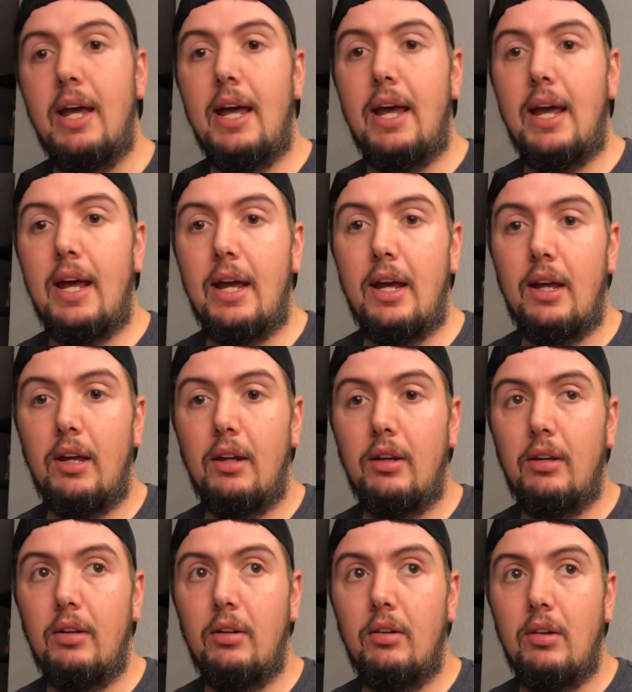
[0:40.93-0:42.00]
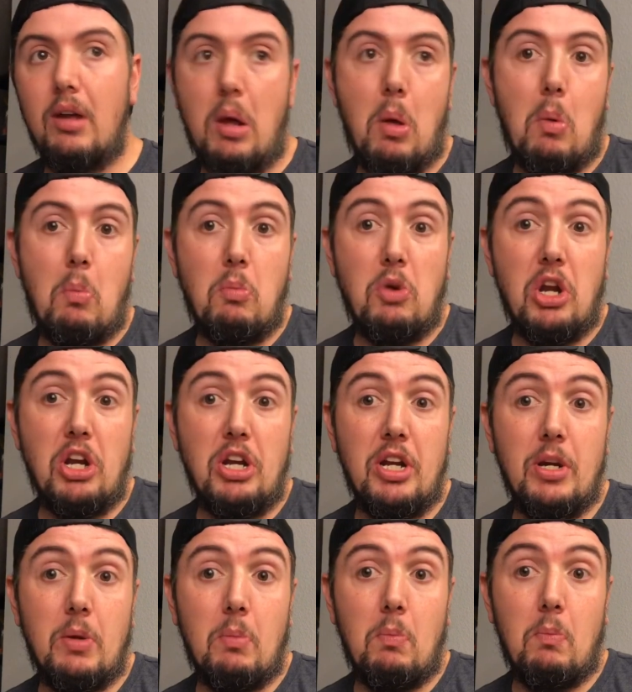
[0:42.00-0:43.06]
and didn't need
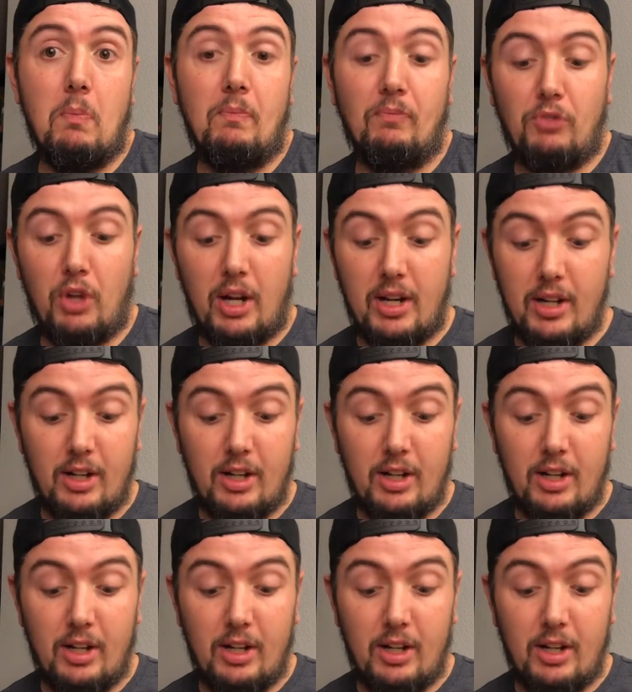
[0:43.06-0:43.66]
it. I didn't